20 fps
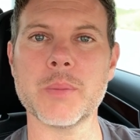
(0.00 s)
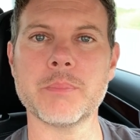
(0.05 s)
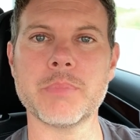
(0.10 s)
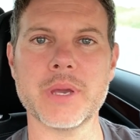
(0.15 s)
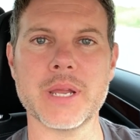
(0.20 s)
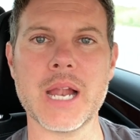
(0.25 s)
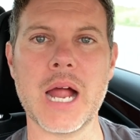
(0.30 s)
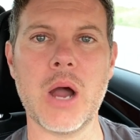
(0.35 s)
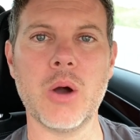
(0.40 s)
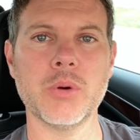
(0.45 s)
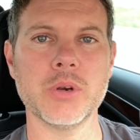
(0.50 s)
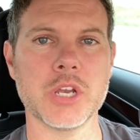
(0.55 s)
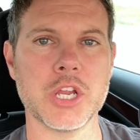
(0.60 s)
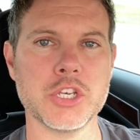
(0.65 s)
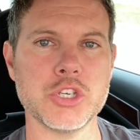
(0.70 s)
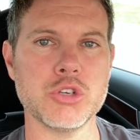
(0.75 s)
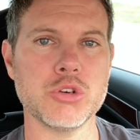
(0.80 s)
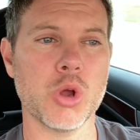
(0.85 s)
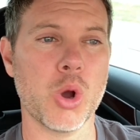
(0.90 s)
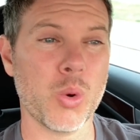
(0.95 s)
bid out
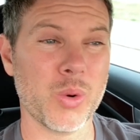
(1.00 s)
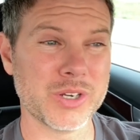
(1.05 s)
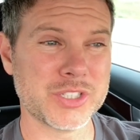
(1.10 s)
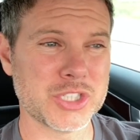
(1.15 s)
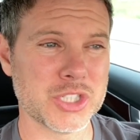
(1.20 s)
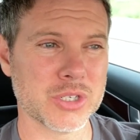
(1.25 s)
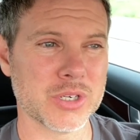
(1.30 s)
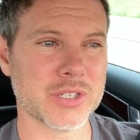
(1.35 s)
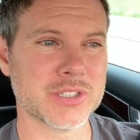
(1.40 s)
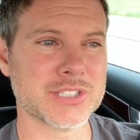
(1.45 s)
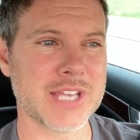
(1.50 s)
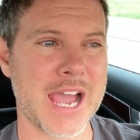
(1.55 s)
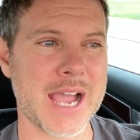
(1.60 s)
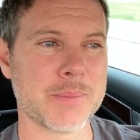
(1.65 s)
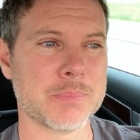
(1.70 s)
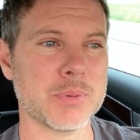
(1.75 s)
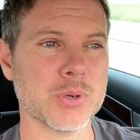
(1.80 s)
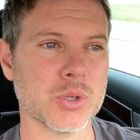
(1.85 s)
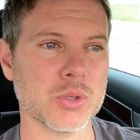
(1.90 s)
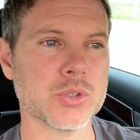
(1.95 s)
and you know what your
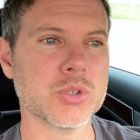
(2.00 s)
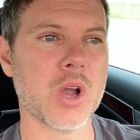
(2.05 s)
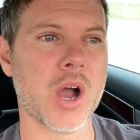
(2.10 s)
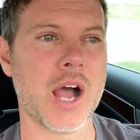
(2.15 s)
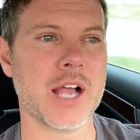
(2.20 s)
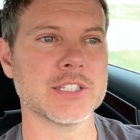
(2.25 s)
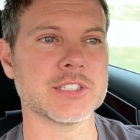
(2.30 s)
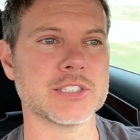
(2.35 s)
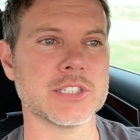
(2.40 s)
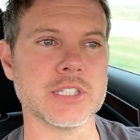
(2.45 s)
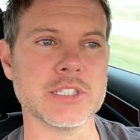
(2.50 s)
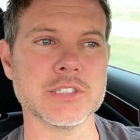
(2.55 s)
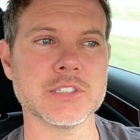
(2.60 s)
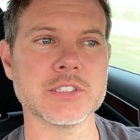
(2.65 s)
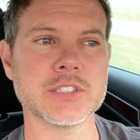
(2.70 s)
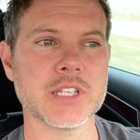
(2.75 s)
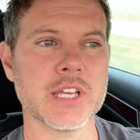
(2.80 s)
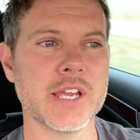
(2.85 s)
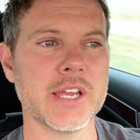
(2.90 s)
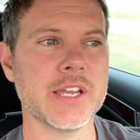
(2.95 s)
exact build cost
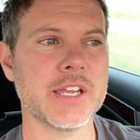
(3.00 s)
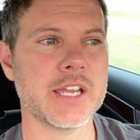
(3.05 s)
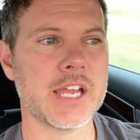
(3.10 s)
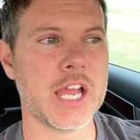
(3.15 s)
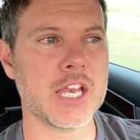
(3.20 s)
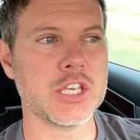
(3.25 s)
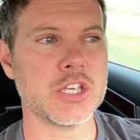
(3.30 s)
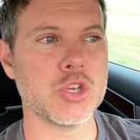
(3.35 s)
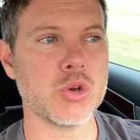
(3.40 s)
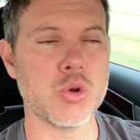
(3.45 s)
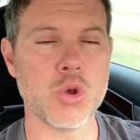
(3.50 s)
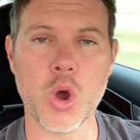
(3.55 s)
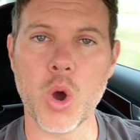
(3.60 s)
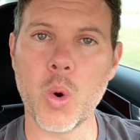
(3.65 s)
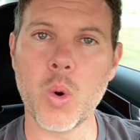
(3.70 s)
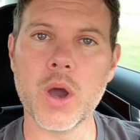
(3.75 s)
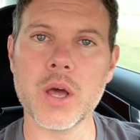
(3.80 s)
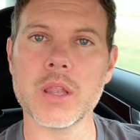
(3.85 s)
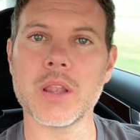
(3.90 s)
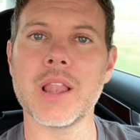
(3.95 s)
is, and you know
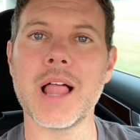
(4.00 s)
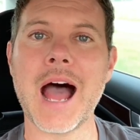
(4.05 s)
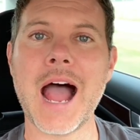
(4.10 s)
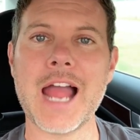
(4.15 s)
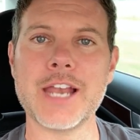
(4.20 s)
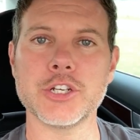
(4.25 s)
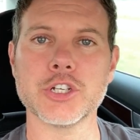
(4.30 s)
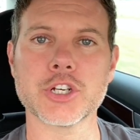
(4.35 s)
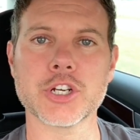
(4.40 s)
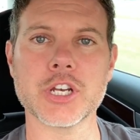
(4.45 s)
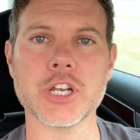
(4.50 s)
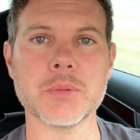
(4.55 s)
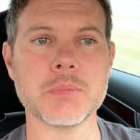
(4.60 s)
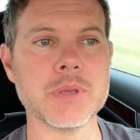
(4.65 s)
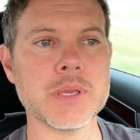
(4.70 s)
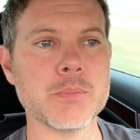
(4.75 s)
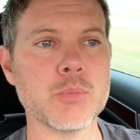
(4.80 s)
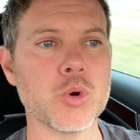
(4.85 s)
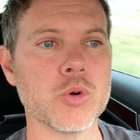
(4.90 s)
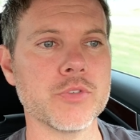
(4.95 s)
what lot you're going to
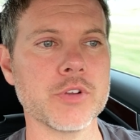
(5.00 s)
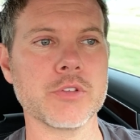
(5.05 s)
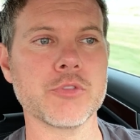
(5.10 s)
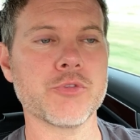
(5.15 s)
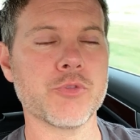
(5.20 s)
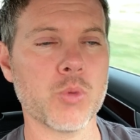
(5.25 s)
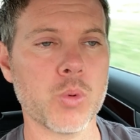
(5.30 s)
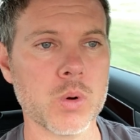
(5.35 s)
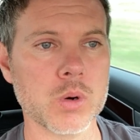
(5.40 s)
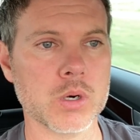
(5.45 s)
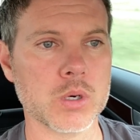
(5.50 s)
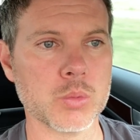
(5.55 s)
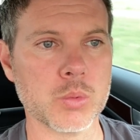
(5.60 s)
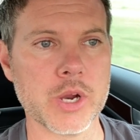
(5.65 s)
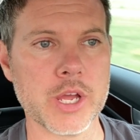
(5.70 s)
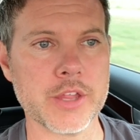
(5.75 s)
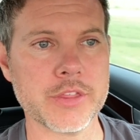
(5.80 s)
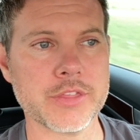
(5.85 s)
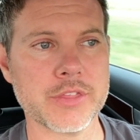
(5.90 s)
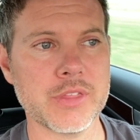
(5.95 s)
be moving forward
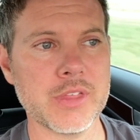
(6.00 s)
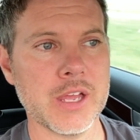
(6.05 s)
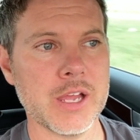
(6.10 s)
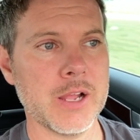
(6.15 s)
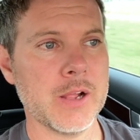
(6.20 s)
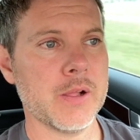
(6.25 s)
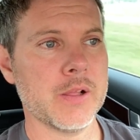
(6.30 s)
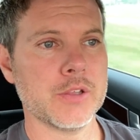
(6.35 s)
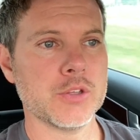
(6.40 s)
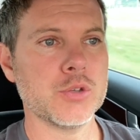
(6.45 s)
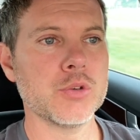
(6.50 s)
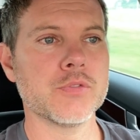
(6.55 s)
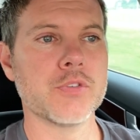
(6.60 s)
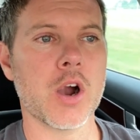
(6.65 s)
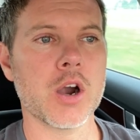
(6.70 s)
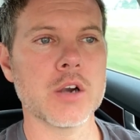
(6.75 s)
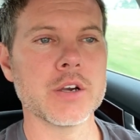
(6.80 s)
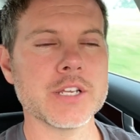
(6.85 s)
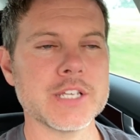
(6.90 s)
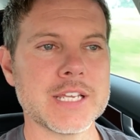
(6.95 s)
with, you've
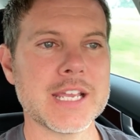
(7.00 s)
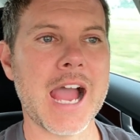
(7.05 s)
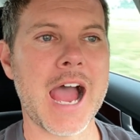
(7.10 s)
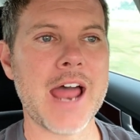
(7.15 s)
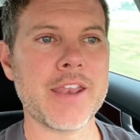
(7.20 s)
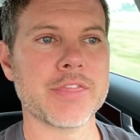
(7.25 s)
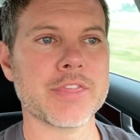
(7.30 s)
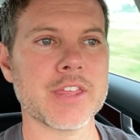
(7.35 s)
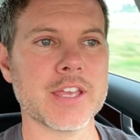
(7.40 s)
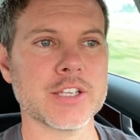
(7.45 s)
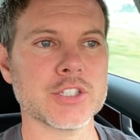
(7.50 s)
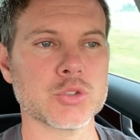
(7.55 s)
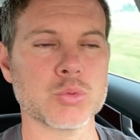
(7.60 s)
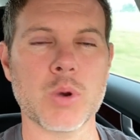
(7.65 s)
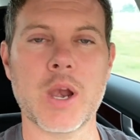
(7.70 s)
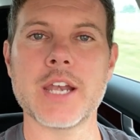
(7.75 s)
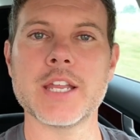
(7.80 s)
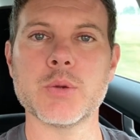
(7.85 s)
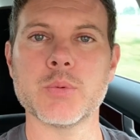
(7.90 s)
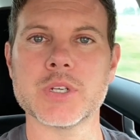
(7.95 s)
already got things
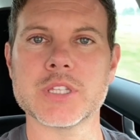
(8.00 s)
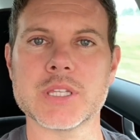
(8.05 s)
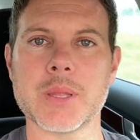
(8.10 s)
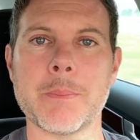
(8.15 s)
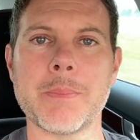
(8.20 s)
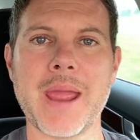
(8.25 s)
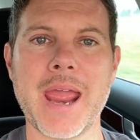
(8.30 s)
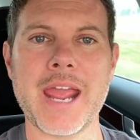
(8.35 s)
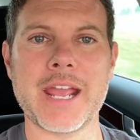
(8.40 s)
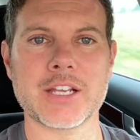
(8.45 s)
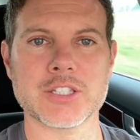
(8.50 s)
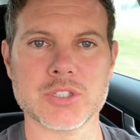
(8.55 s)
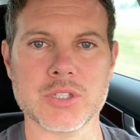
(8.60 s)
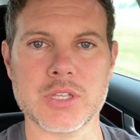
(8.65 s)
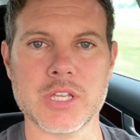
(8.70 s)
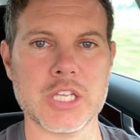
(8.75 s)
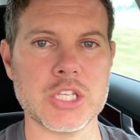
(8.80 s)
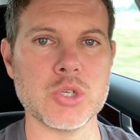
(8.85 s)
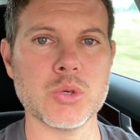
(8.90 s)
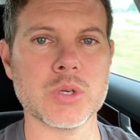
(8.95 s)
ready with the bank so
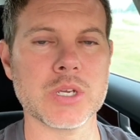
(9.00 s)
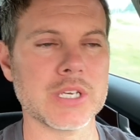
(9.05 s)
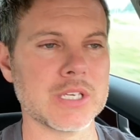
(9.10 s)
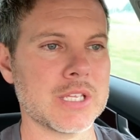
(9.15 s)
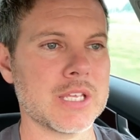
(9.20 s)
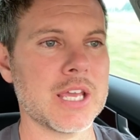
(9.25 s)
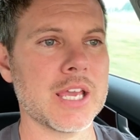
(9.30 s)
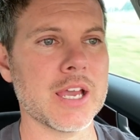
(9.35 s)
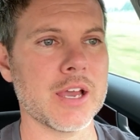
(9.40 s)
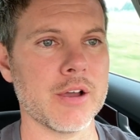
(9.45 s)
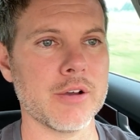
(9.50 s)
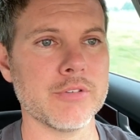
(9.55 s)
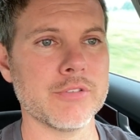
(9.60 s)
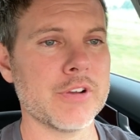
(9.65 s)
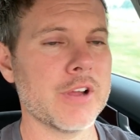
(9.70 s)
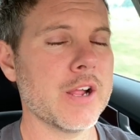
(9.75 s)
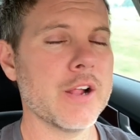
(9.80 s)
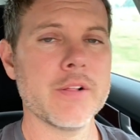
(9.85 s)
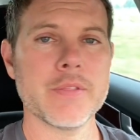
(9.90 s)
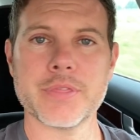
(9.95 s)
that you can
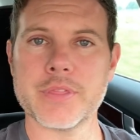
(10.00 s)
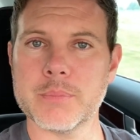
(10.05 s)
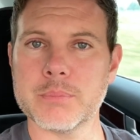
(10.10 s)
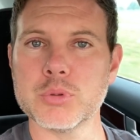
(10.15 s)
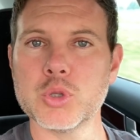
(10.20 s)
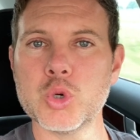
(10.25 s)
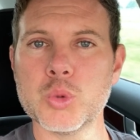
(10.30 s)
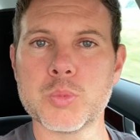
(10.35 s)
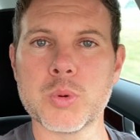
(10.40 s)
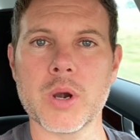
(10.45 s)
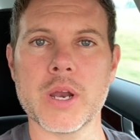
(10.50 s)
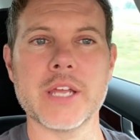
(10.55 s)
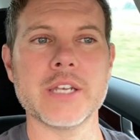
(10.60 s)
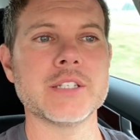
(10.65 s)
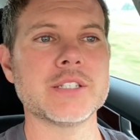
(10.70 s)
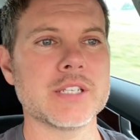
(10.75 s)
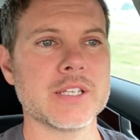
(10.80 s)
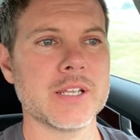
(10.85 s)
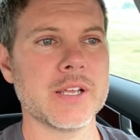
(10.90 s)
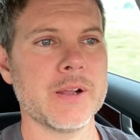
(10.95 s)
give the
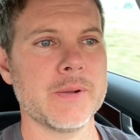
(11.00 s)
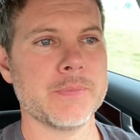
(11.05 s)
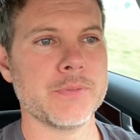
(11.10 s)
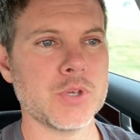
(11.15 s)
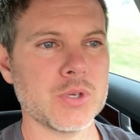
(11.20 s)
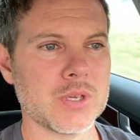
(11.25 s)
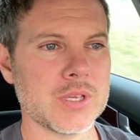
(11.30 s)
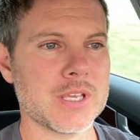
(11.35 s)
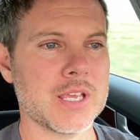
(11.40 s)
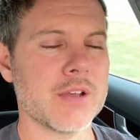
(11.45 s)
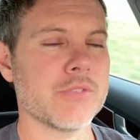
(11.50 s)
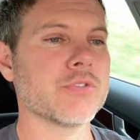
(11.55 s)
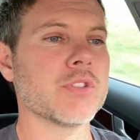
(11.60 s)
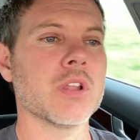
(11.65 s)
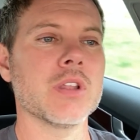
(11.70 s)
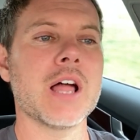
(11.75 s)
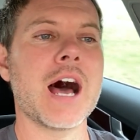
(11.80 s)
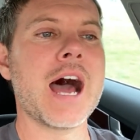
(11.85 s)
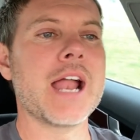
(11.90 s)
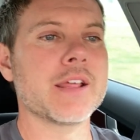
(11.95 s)
blueprint, you can give the
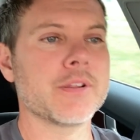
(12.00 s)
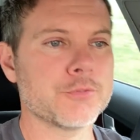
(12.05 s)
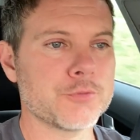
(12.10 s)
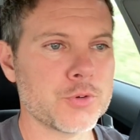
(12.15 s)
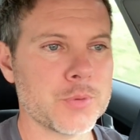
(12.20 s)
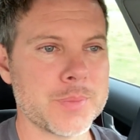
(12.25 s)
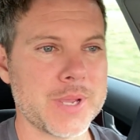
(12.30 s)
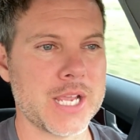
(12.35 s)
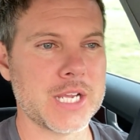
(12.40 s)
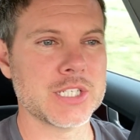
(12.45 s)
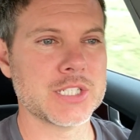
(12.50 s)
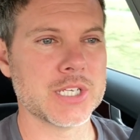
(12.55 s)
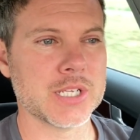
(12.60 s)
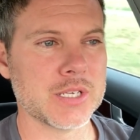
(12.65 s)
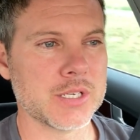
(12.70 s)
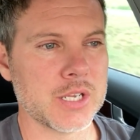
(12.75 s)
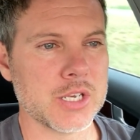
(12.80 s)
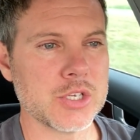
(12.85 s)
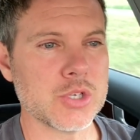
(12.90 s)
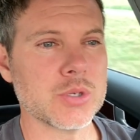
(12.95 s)
lot
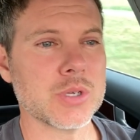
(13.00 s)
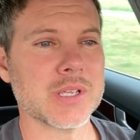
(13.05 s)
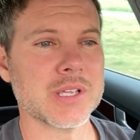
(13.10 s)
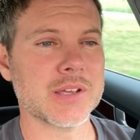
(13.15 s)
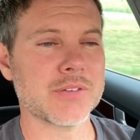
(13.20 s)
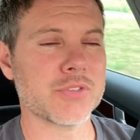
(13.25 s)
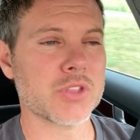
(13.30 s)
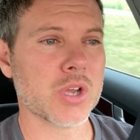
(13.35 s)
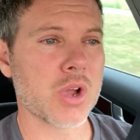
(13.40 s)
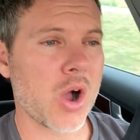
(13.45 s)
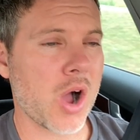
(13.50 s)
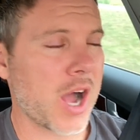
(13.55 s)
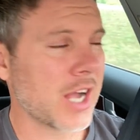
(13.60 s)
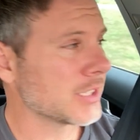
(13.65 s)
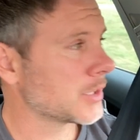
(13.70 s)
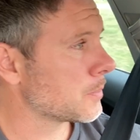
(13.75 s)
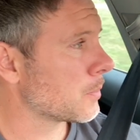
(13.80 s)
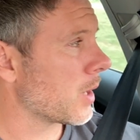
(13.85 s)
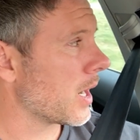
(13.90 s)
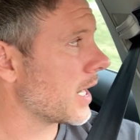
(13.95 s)
information, and you can give the
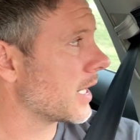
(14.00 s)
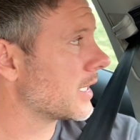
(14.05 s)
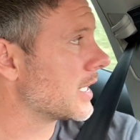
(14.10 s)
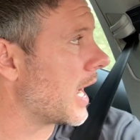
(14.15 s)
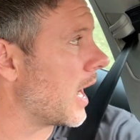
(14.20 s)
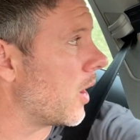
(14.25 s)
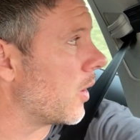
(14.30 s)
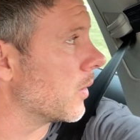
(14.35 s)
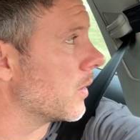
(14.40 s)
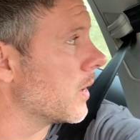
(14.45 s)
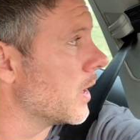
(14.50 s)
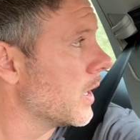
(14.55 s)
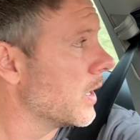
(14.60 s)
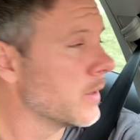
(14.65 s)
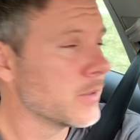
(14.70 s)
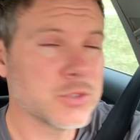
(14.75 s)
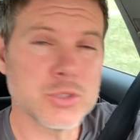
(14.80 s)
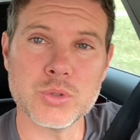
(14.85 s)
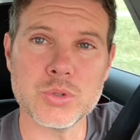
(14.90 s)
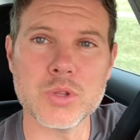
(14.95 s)
cost
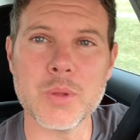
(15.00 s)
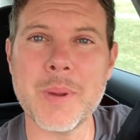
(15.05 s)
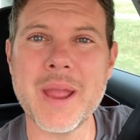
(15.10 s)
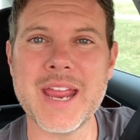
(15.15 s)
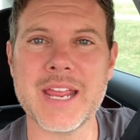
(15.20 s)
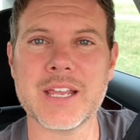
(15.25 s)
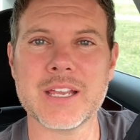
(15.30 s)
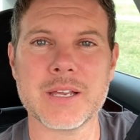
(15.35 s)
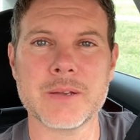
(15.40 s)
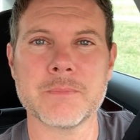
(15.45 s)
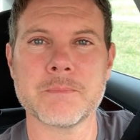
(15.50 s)
breakdown to the bank.